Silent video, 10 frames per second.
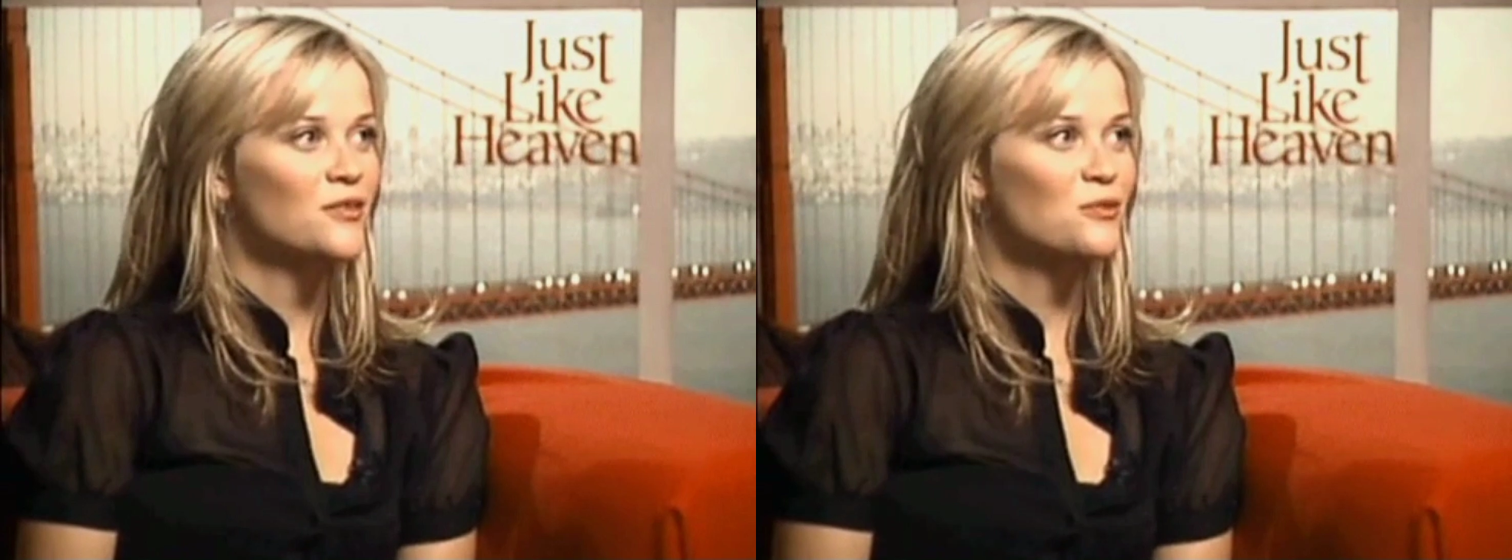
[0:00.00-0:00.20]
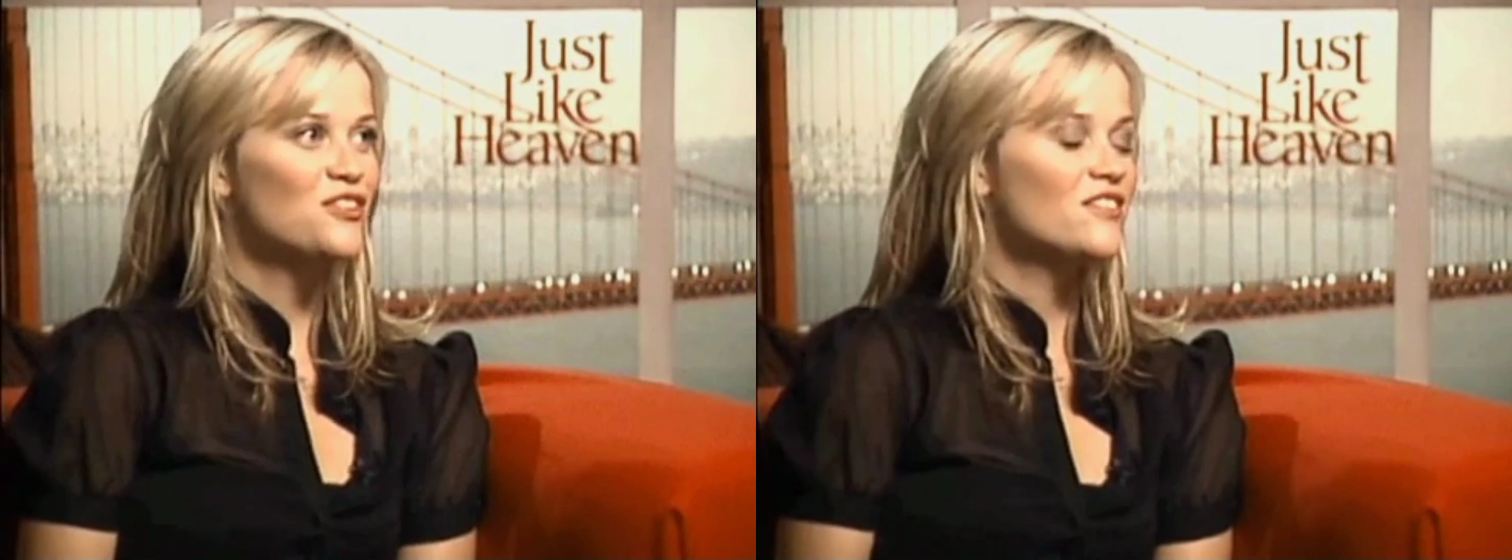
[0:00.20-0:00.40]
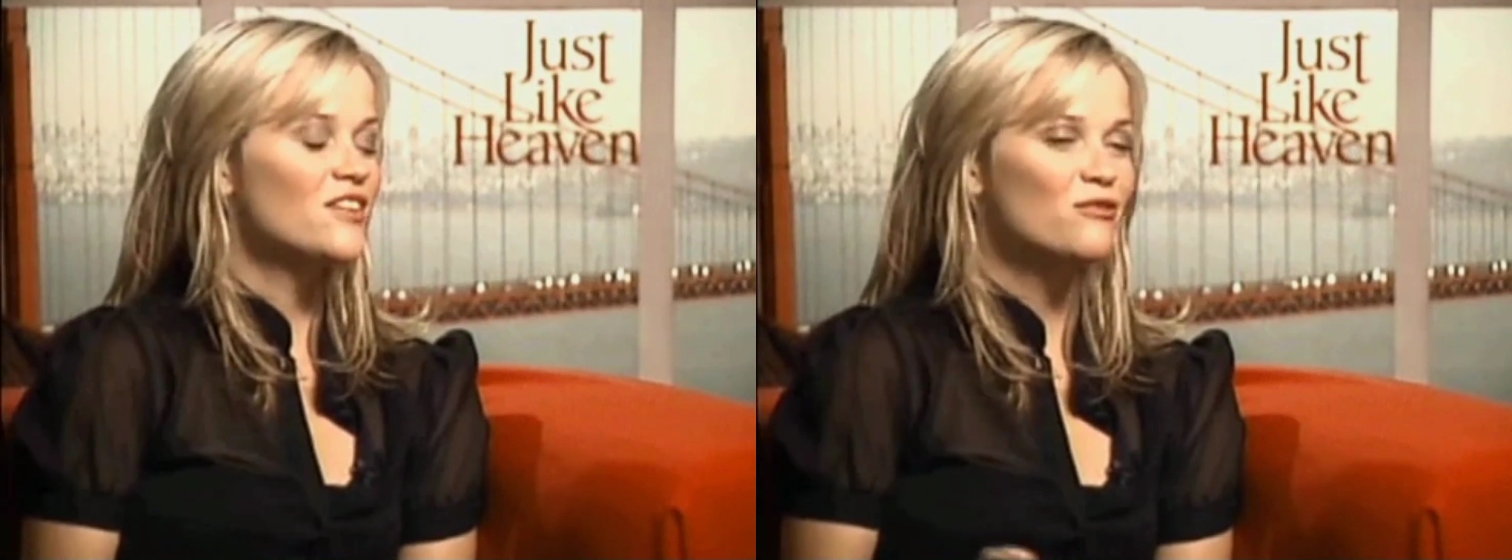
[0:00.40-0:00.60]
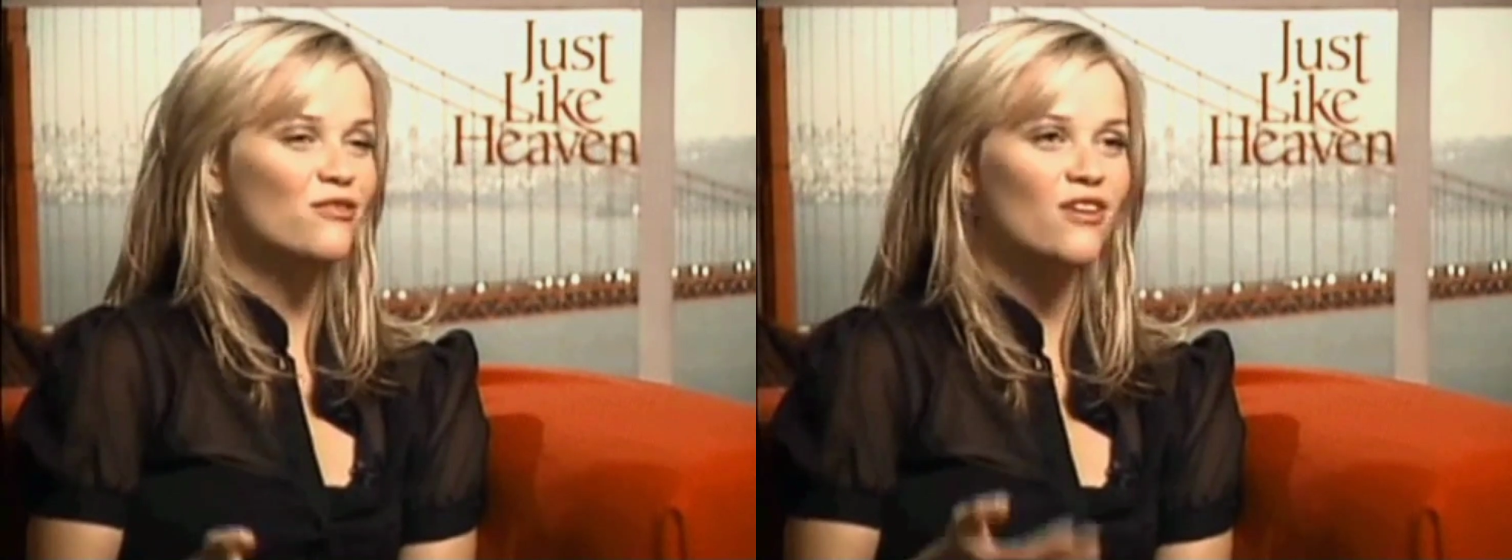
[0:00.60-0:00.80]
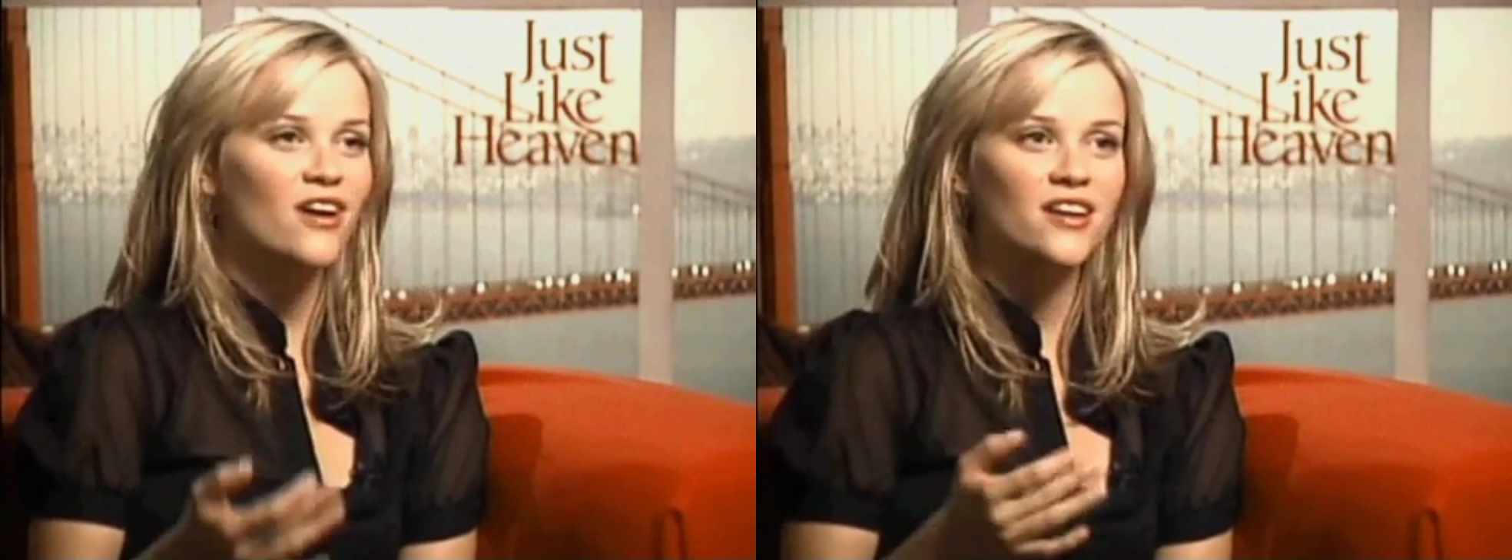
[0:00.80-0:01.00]
we just have
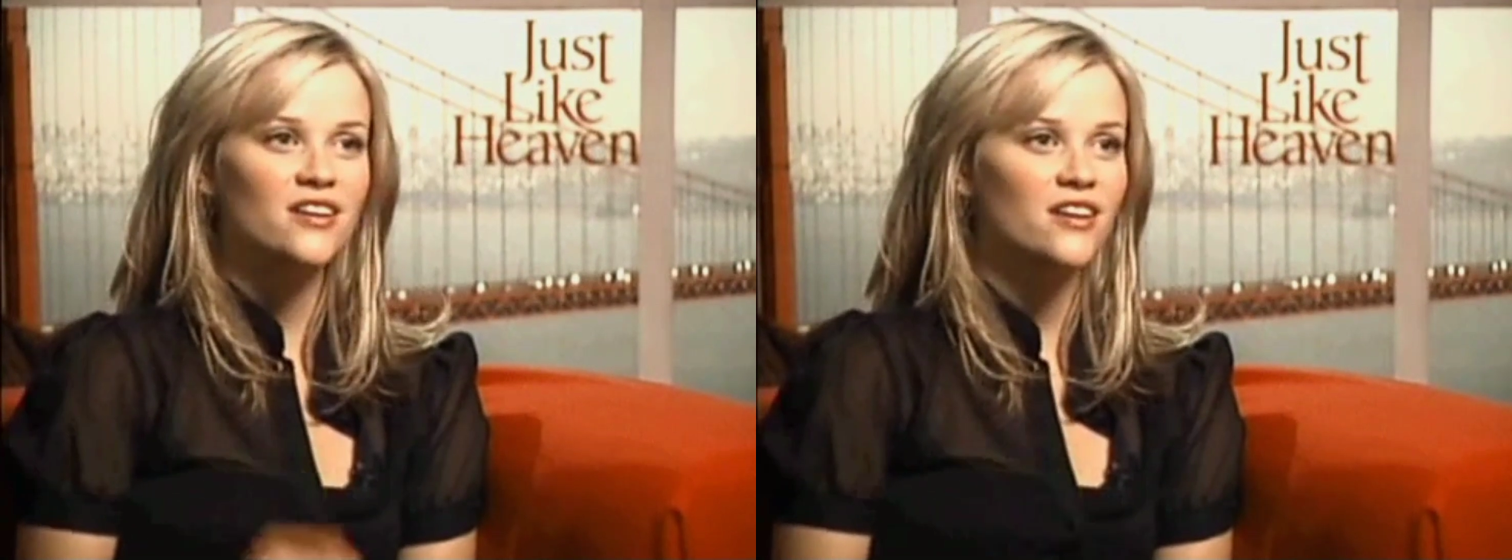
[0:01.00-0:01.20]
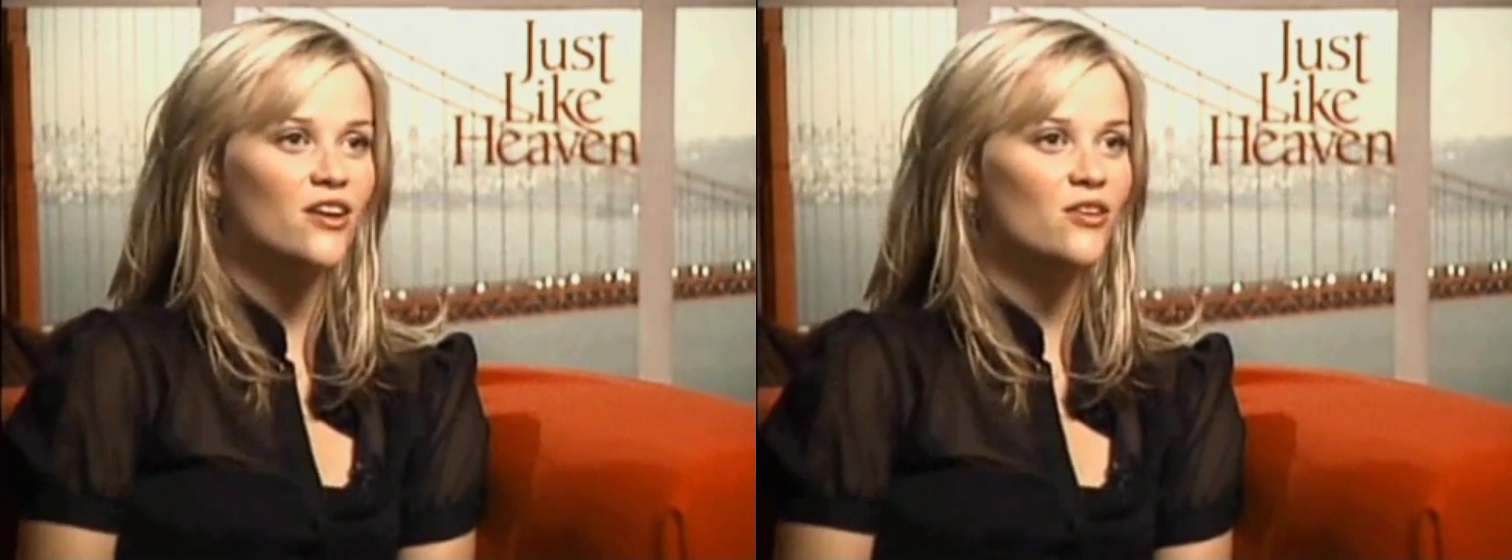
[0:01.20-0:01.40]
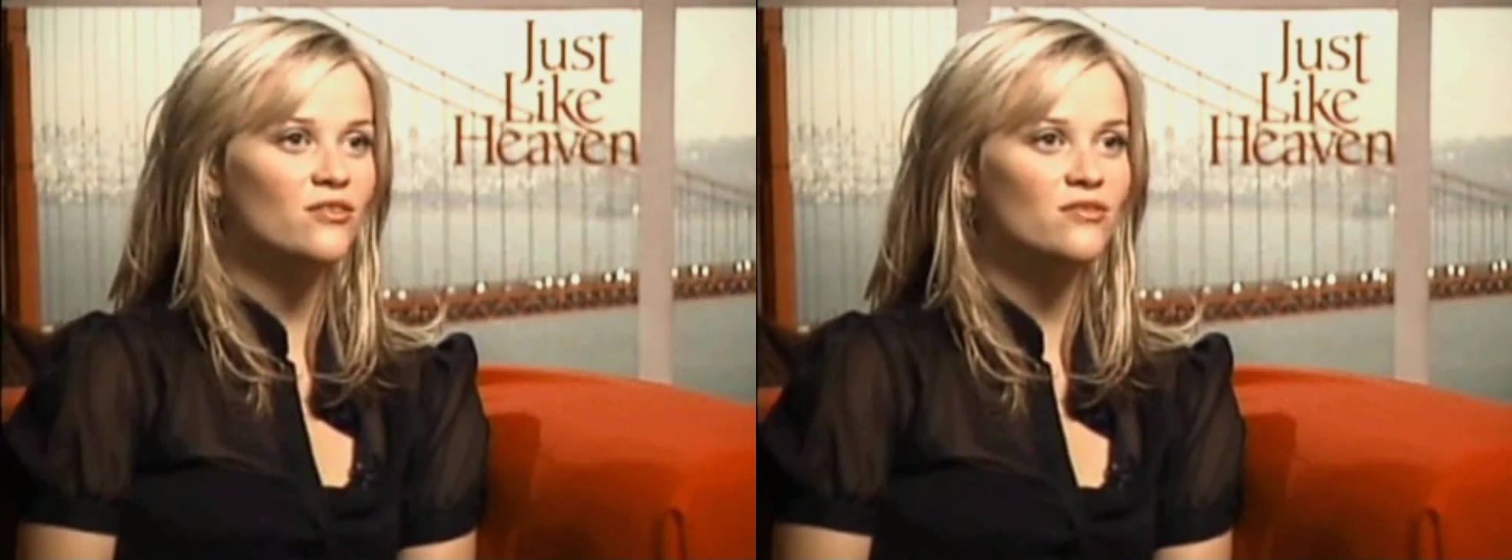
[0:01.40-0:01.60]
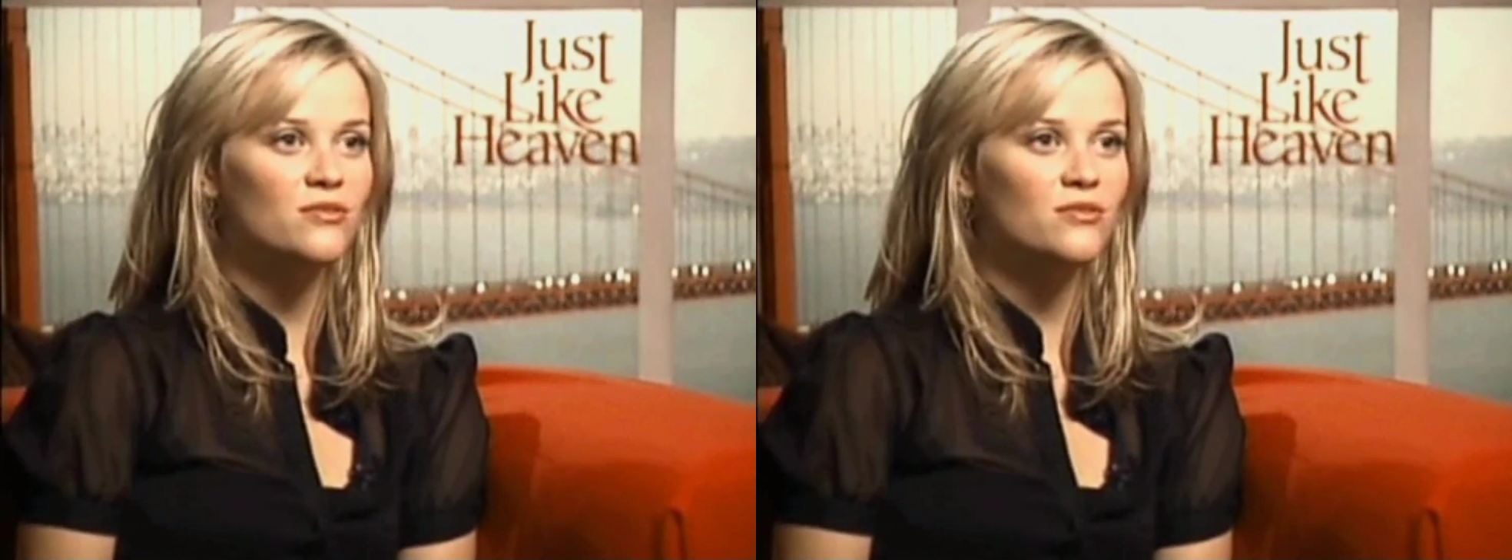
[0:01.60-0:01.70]
fun, you know?